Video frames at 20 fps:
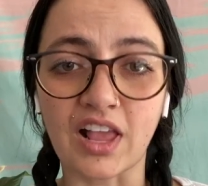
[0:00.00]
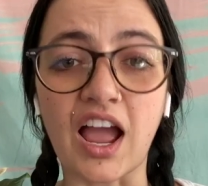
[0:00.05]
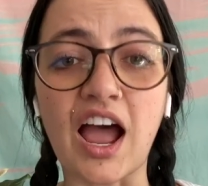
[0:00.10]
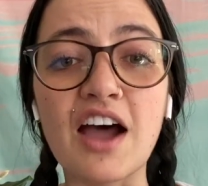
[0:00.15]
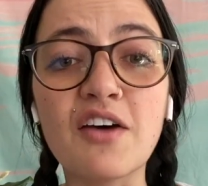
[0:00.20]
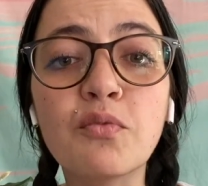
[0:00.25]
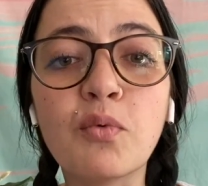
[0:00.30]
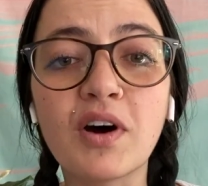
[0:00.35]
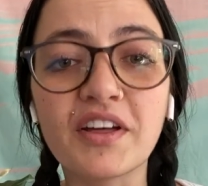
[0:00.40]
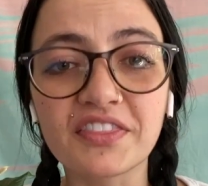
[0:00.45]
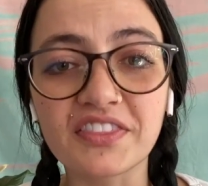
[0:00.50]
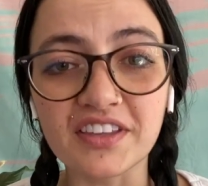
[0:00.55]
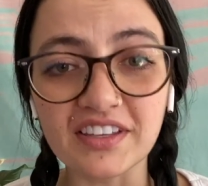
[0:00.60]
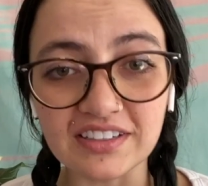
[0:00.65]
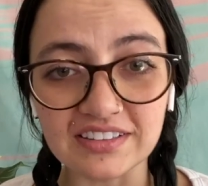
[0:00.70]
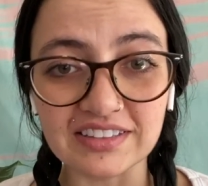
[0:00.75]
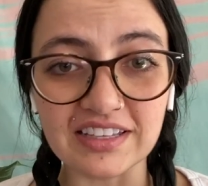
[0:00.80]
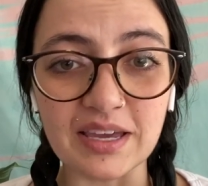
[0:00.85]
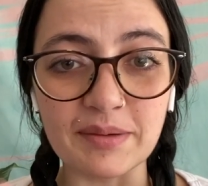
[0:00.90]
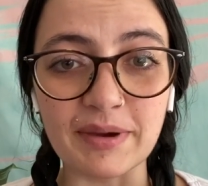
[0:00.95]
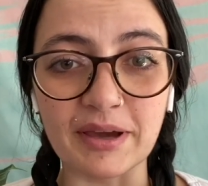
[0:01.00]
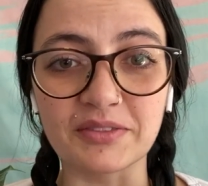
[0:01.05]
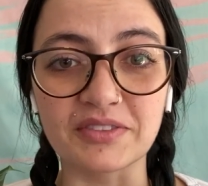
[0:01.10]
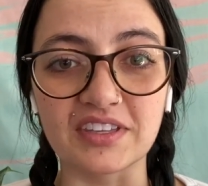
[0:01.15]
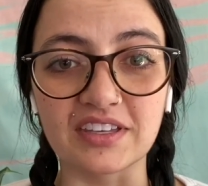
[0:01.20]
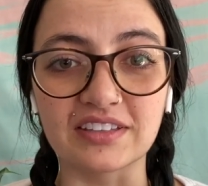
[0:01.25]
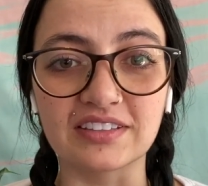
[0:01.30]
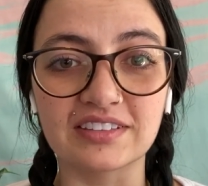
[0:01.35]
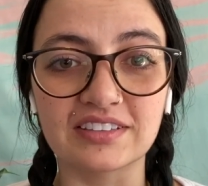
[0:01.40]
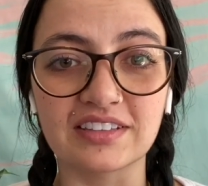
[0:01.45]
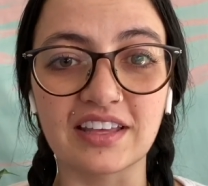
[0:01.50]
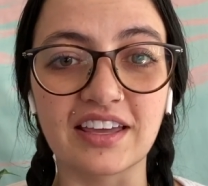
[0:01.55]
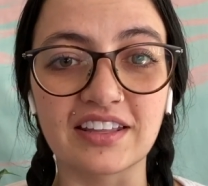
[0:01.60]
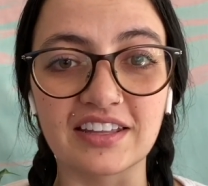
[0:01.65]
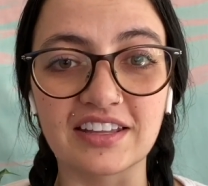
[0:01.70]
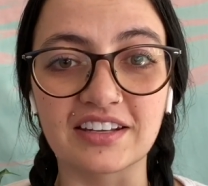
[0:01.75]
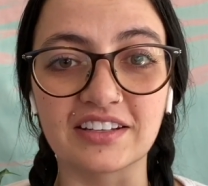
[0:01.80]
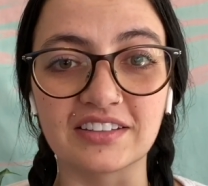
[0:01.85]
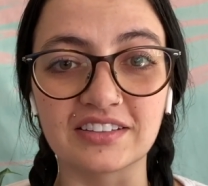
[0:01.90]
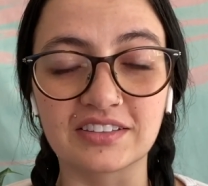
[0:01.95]
I have one thing to say about this,
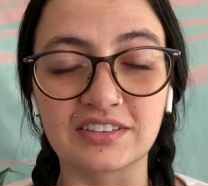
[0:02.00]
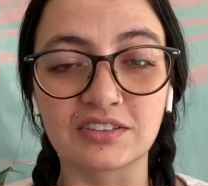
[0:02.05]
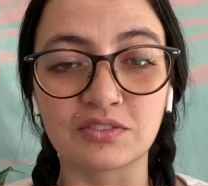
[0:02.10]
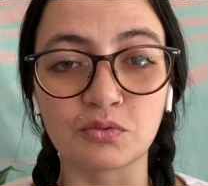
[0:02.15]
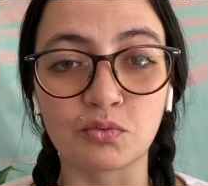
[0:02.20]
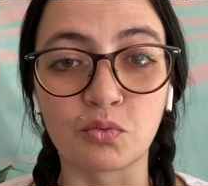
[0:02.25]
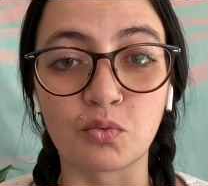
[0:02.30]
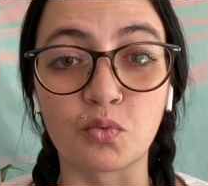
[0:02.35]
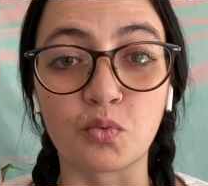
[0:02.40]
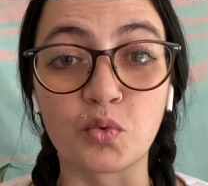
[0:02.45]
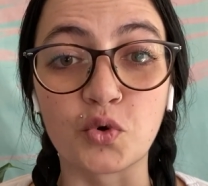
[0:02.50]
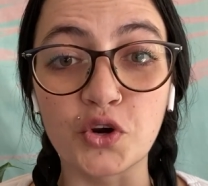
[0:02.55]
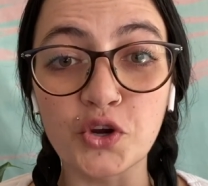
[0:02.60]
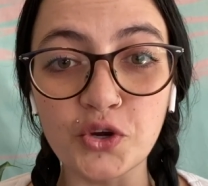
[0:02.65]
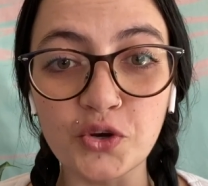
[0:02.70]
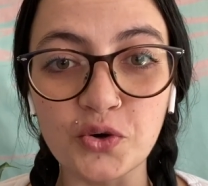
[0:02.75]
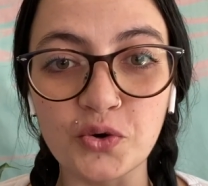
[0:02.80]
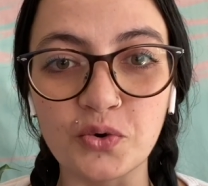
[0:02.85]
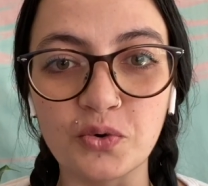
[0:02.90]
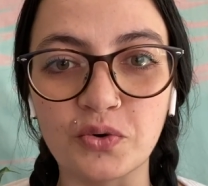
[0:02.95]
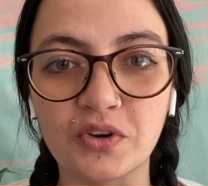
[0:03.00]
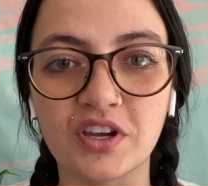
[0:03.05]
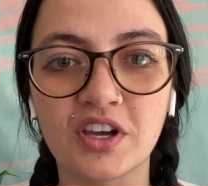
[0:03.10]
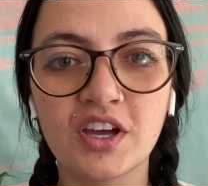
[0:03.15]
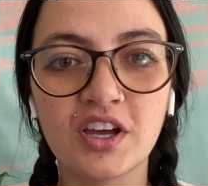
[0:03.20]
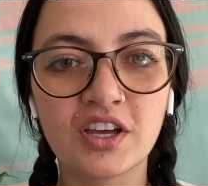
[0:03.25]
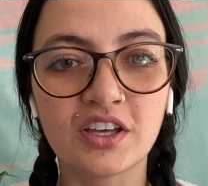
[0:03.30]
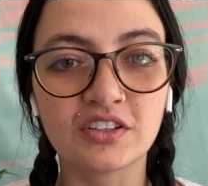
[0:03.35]
and that is rude.